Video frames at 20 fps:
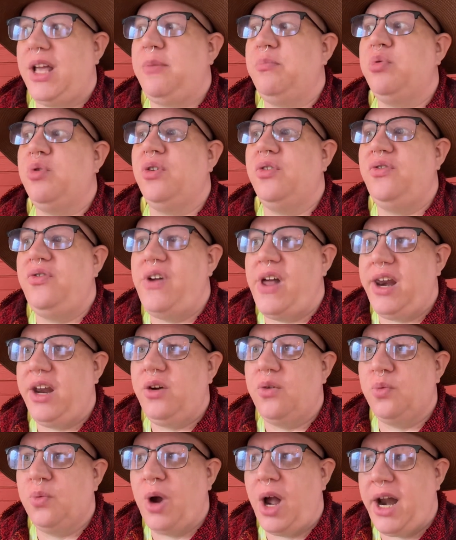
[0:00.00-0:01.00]

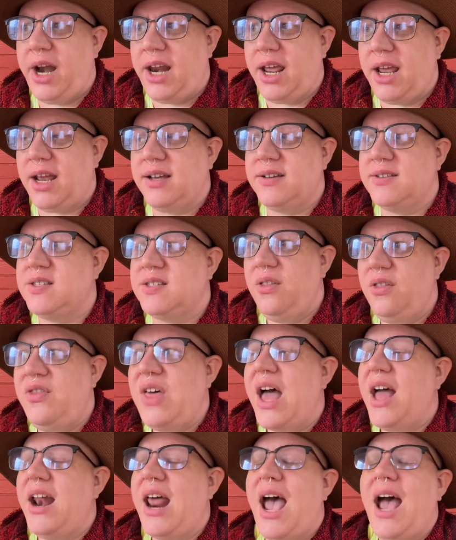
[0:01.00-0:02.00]
prophetic writings
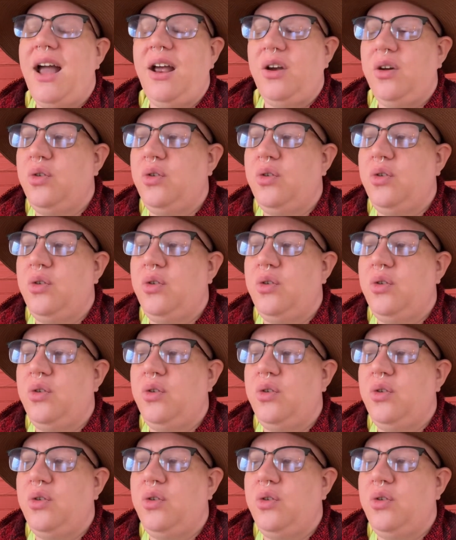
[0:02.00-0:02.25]
that